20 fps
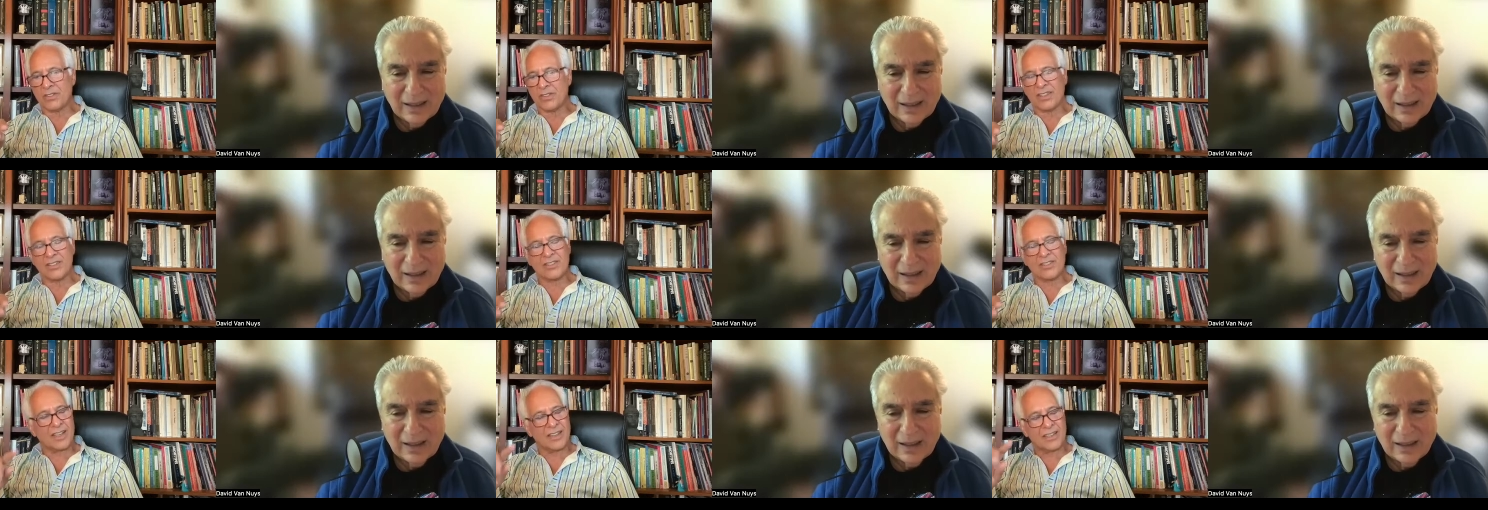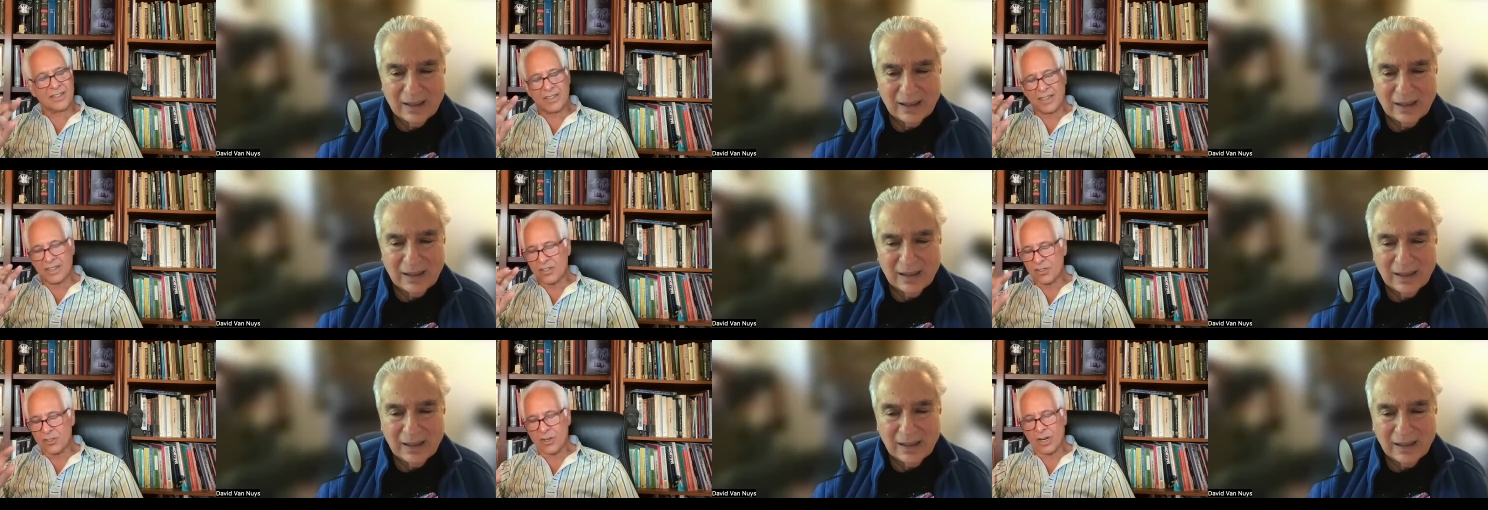Speaker 1: as I
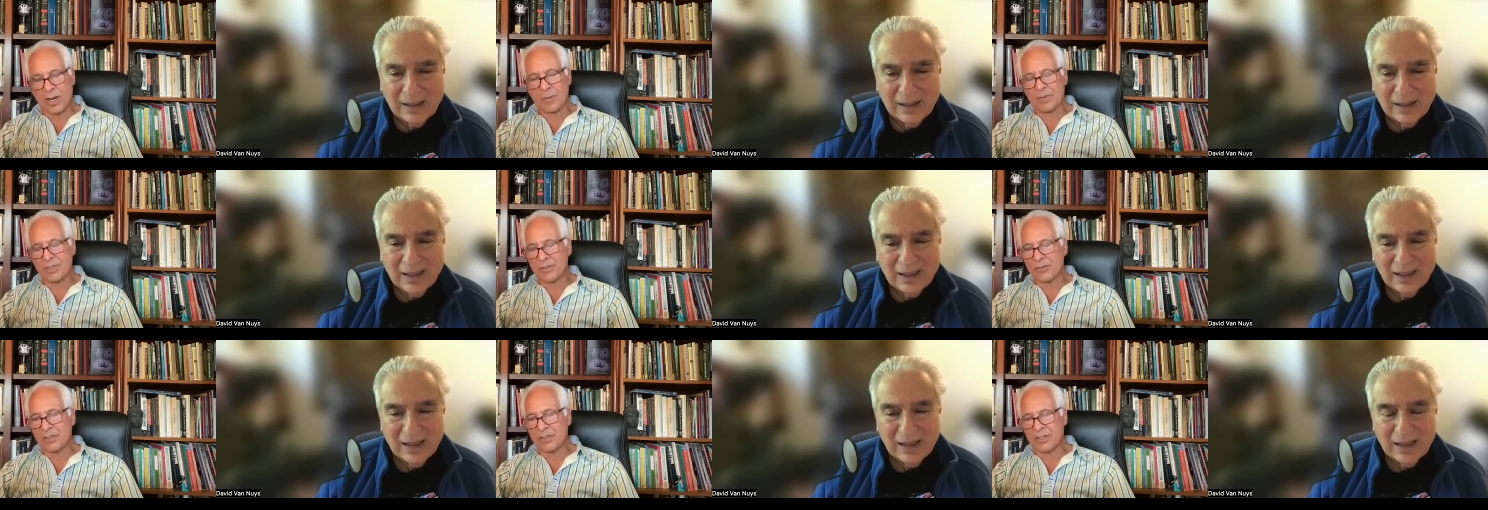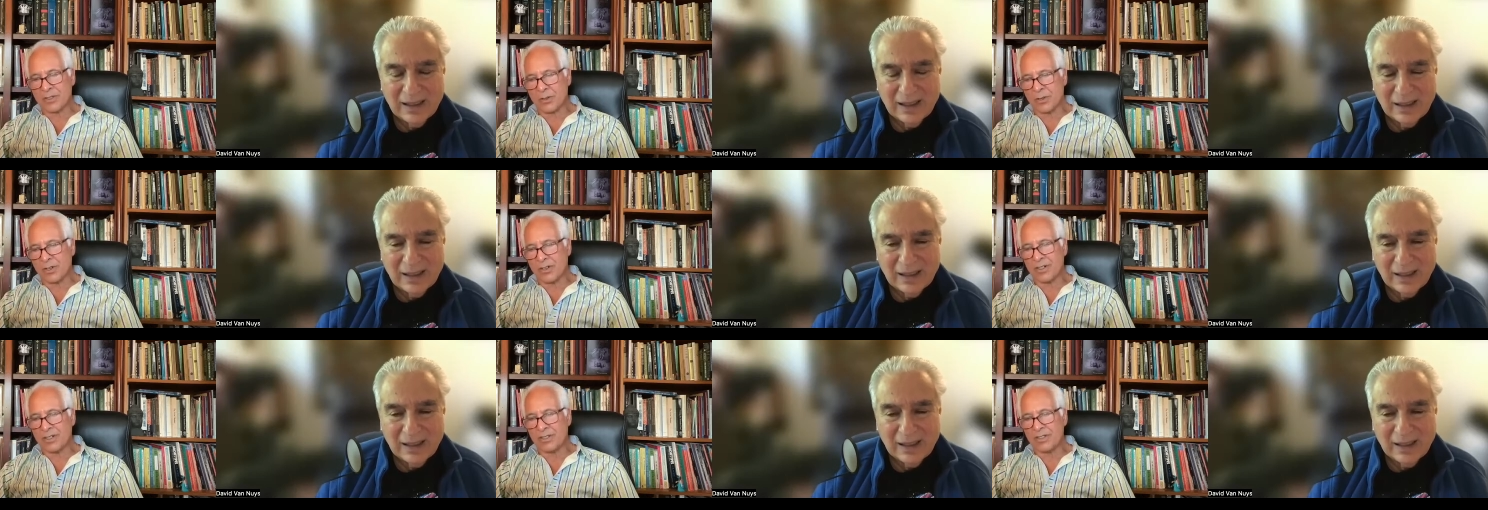sharply
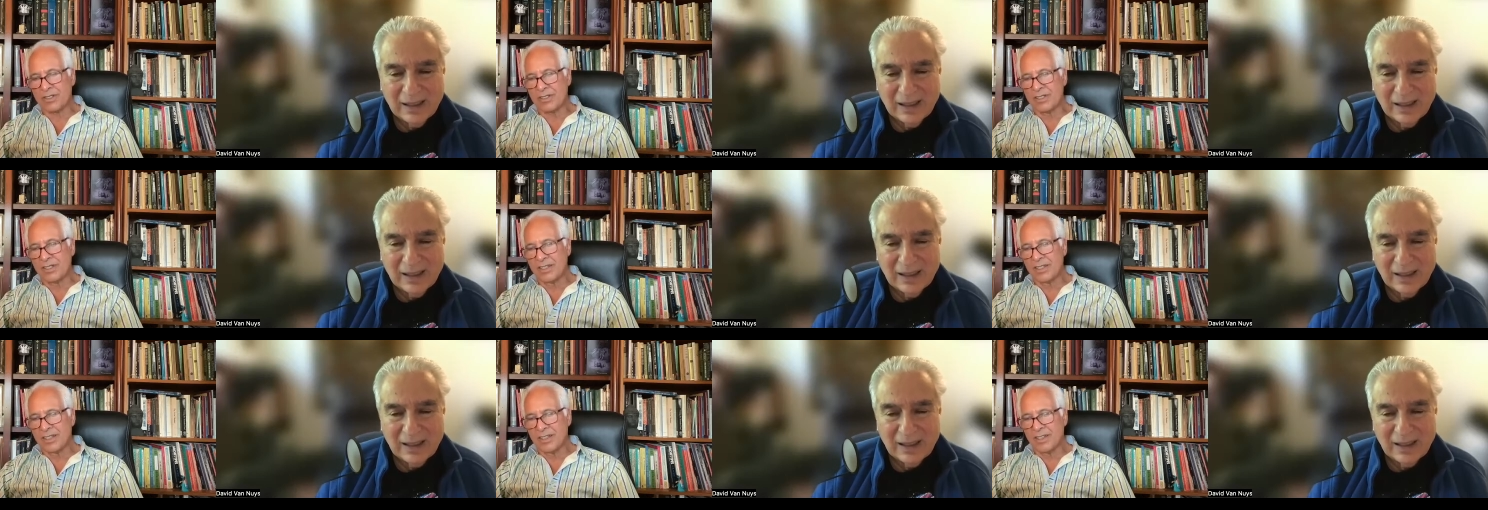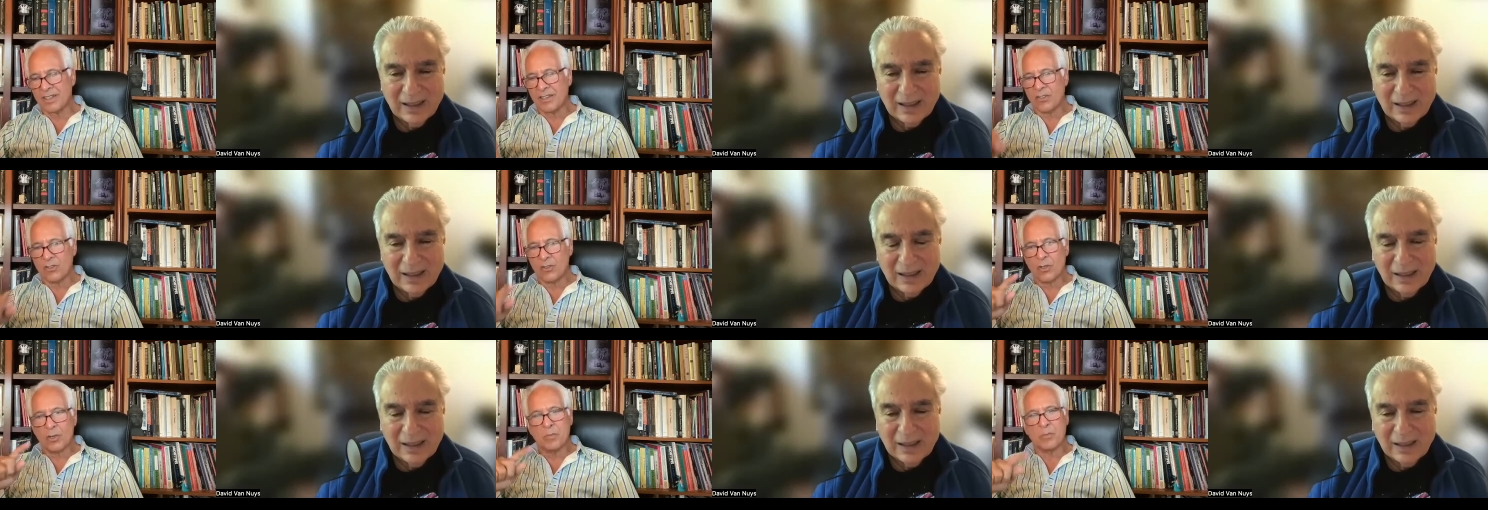recall,
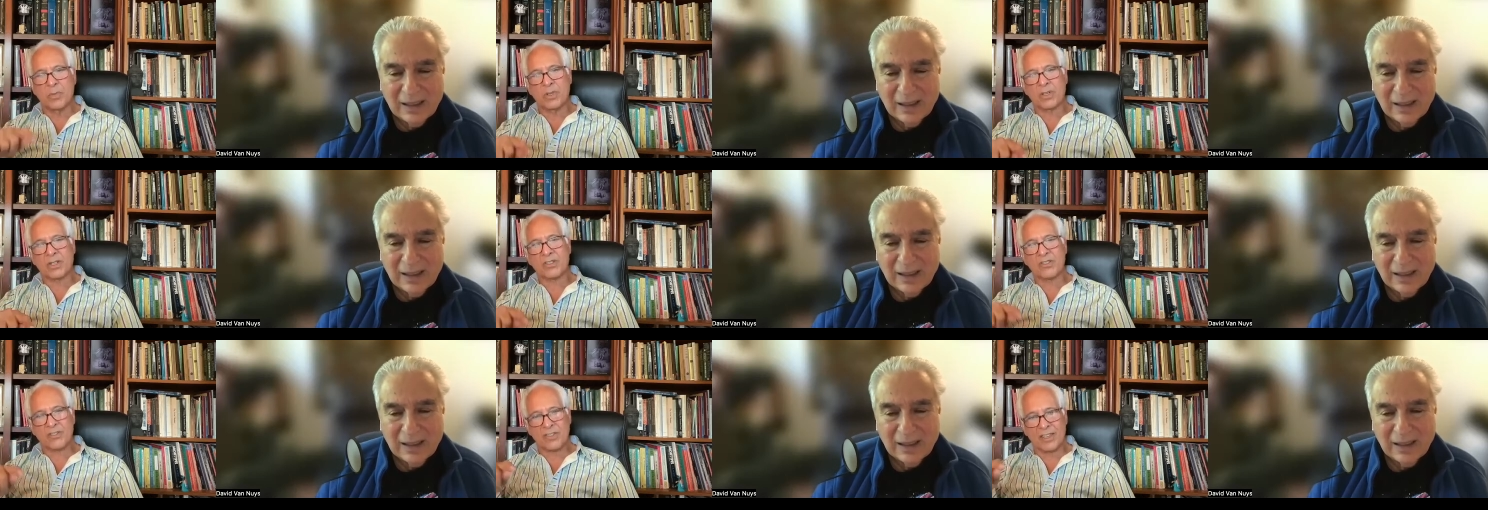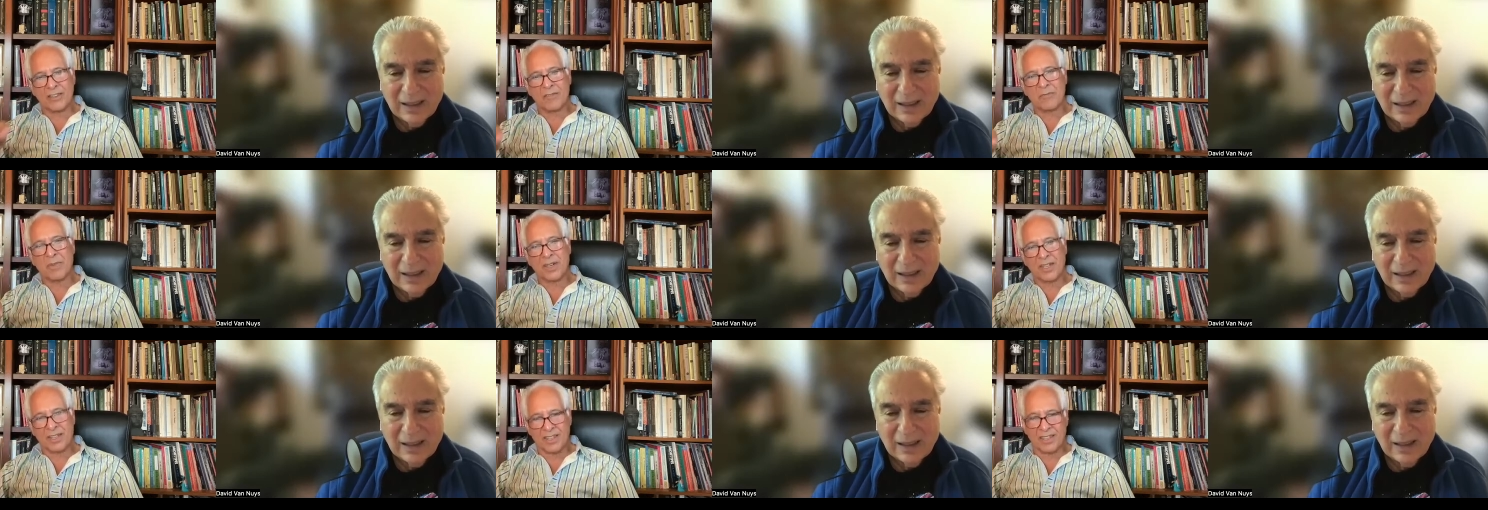"Your book
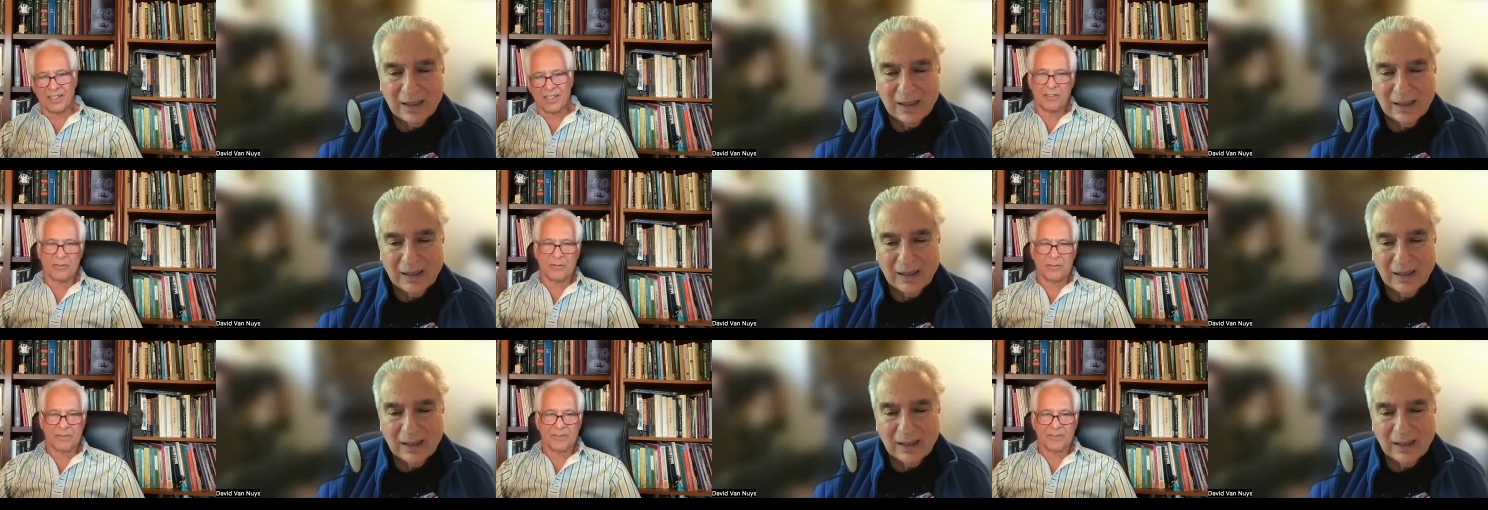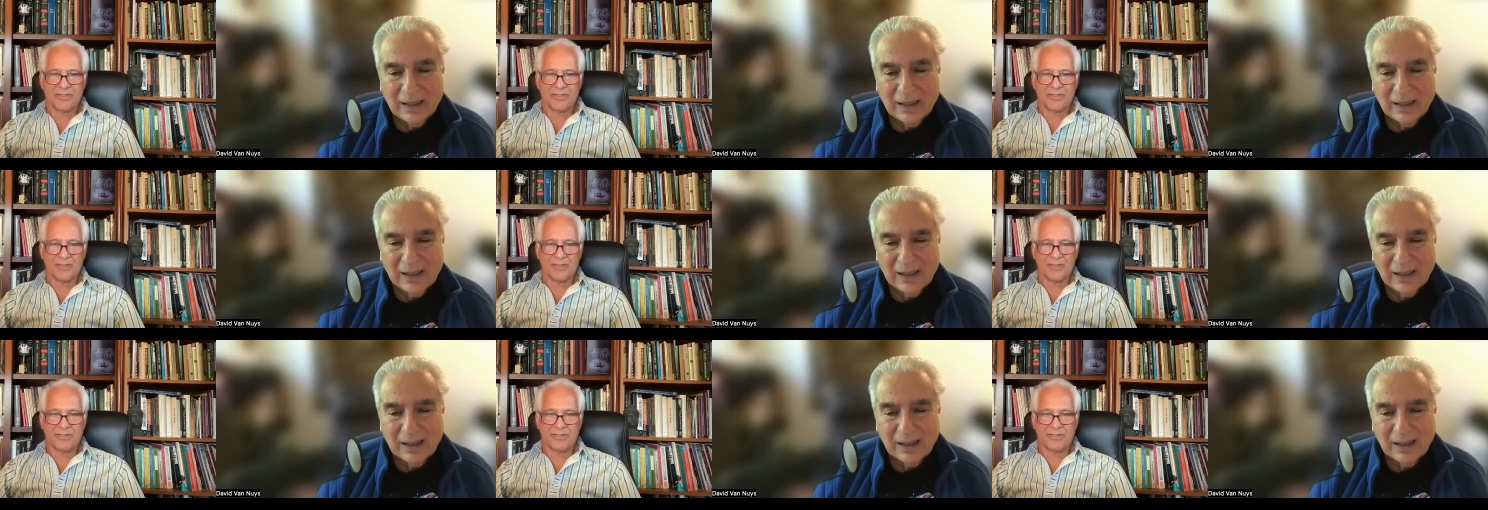saved my life."